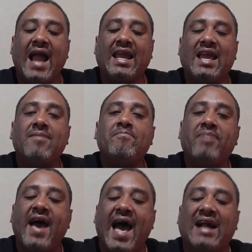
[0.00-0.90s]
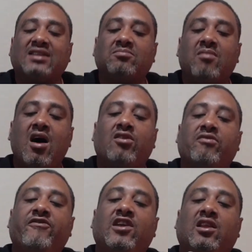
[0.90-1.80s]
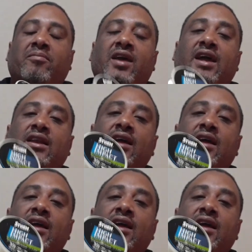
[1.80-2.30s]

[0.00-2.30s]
Impact Monofilament.